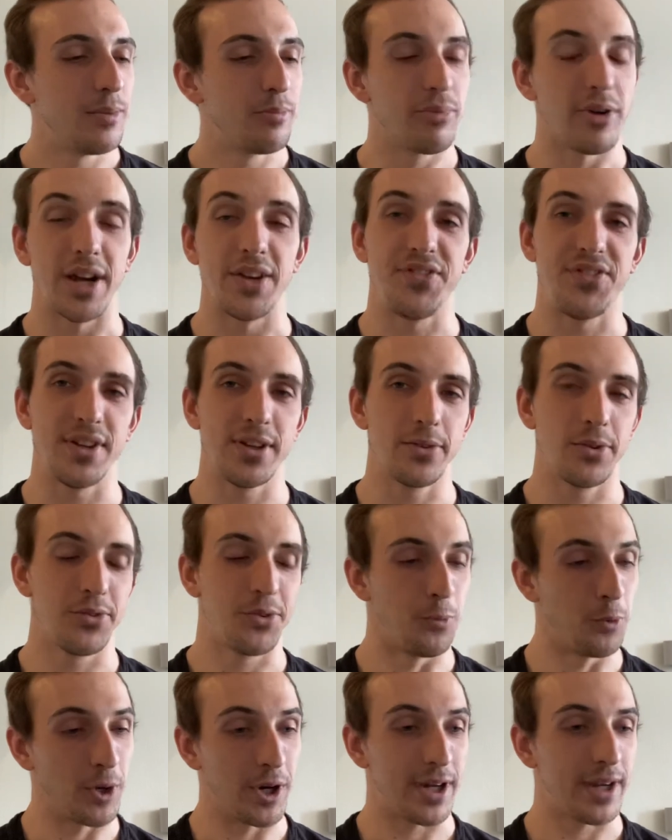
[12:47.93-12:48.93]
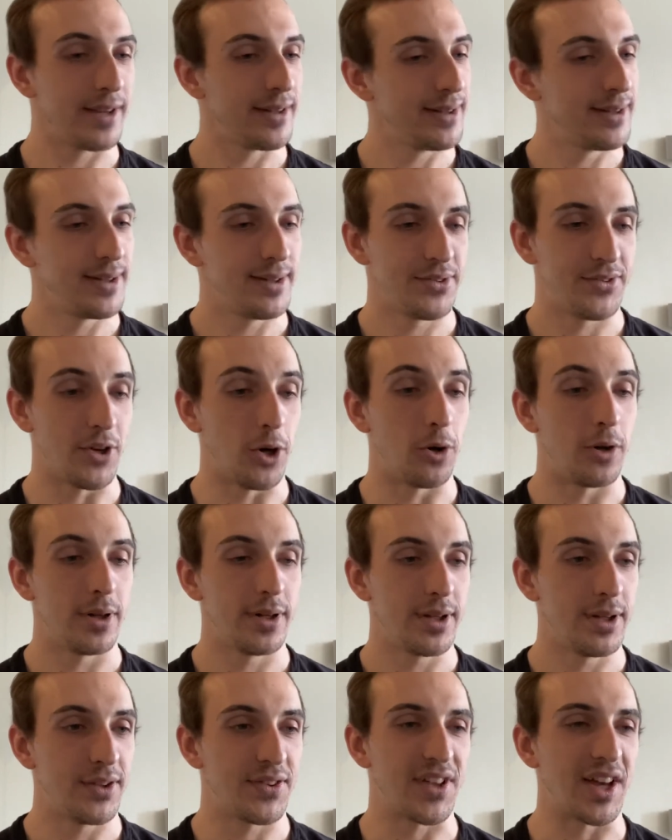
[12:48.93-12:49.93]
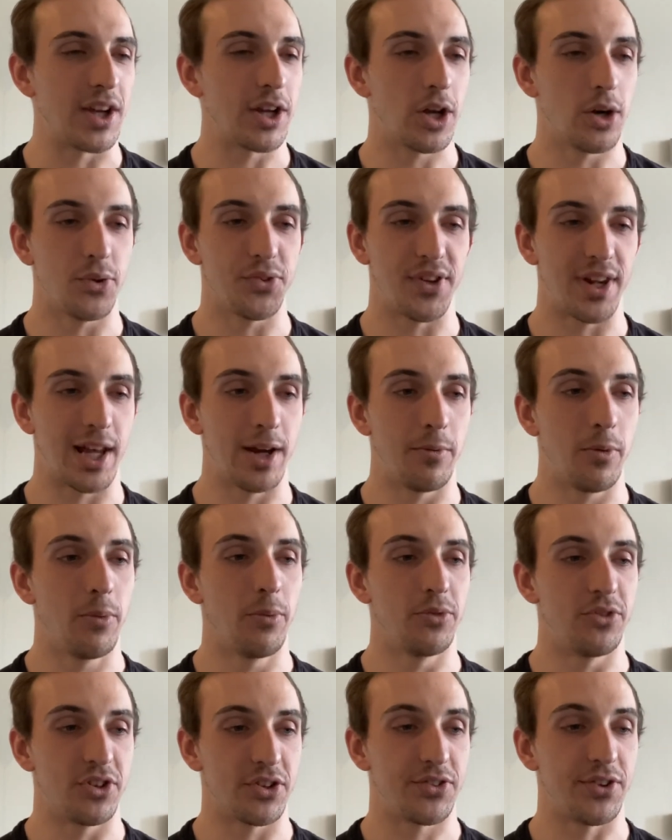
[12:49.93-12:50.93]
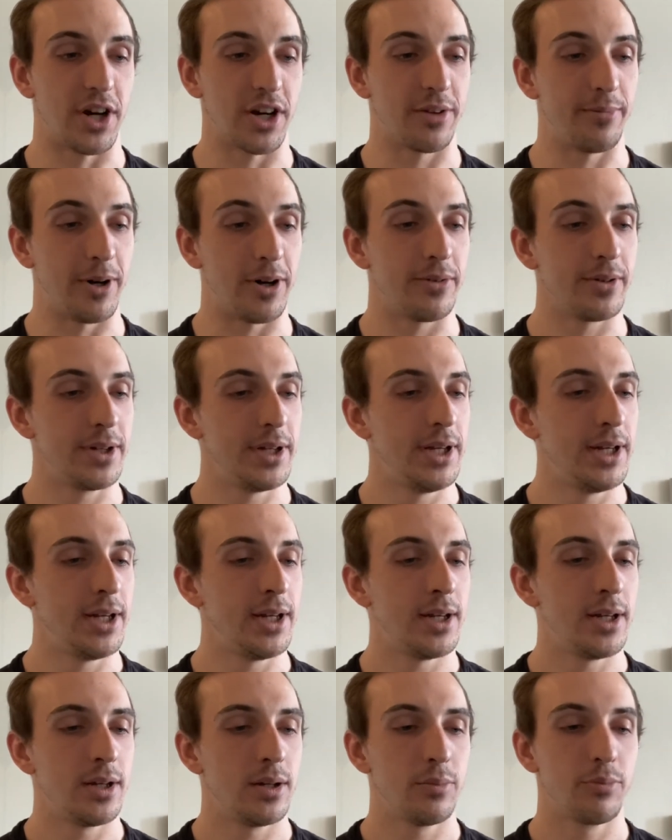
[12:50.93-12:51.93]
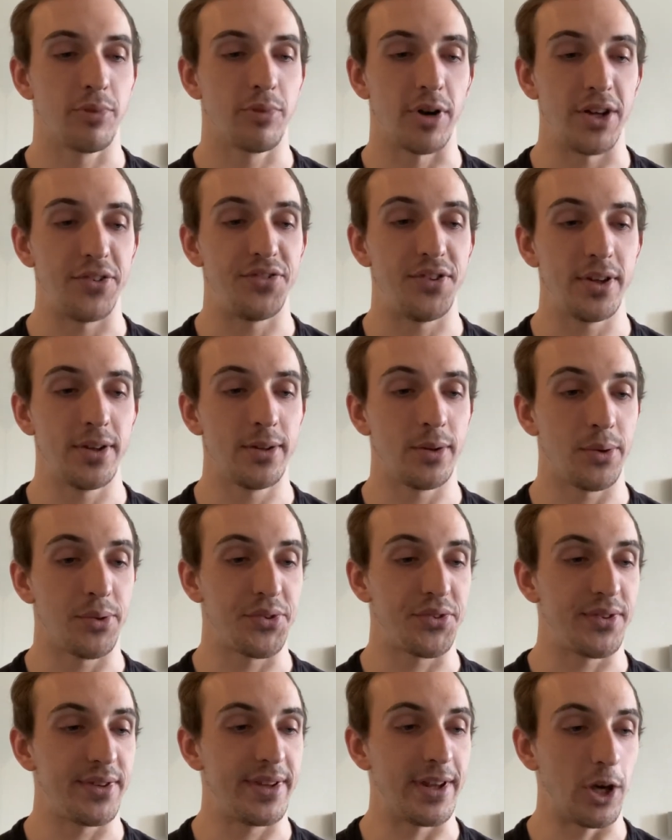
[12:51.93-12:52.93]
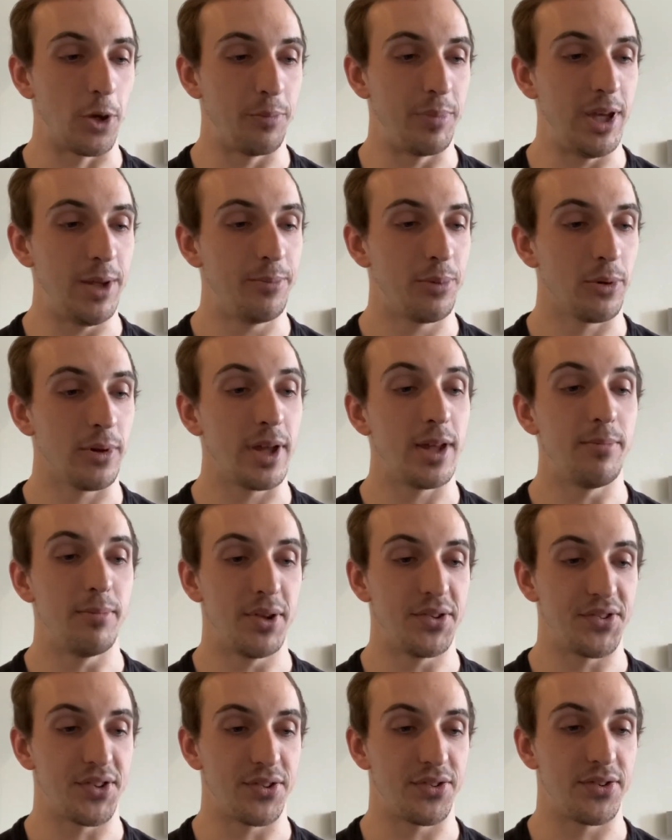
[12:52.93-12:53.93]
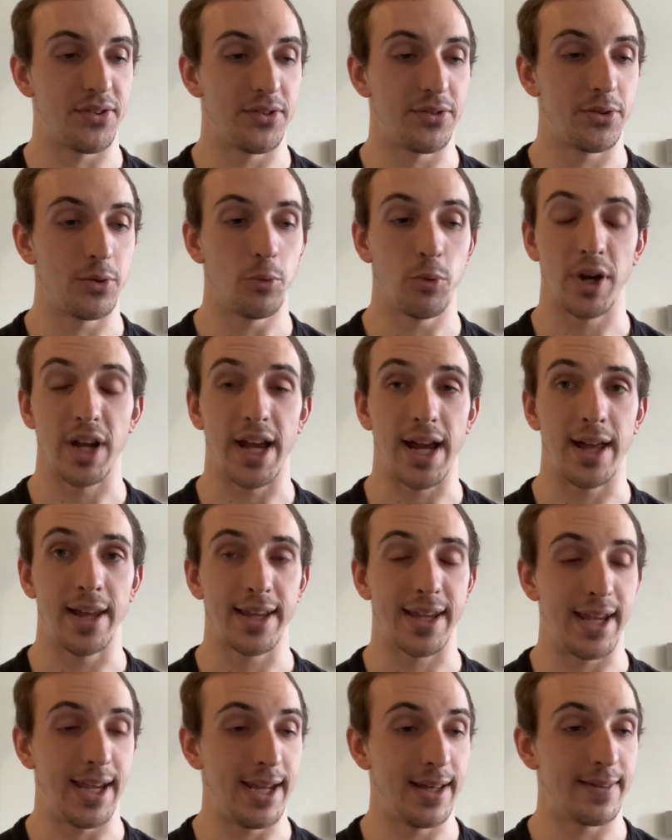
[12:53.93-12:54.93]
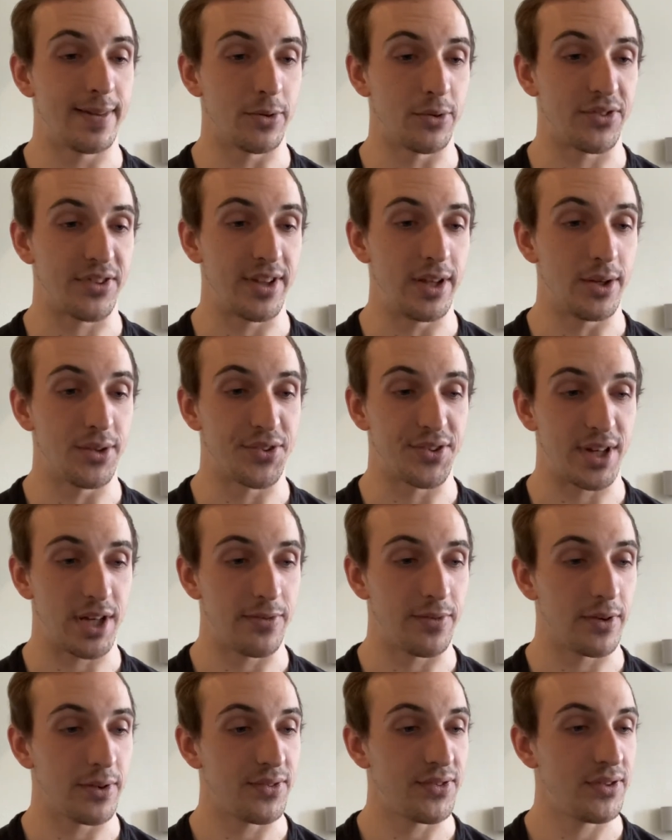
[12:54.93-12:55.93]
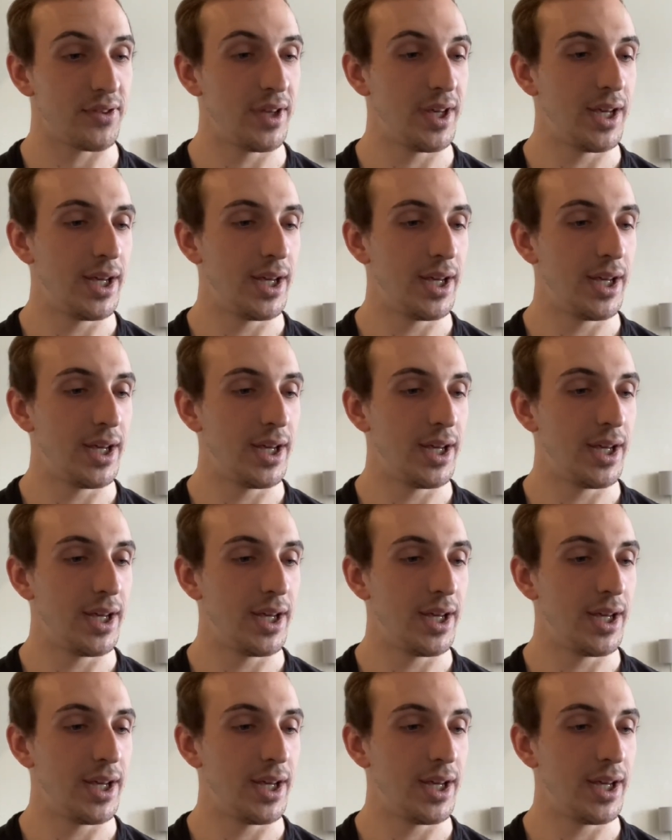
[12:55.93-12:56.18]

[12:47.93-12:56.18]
Price signals work. So this kind of goes in line with what we just talked about. Price signals tell people and businesses where to allocate their skills and efforts.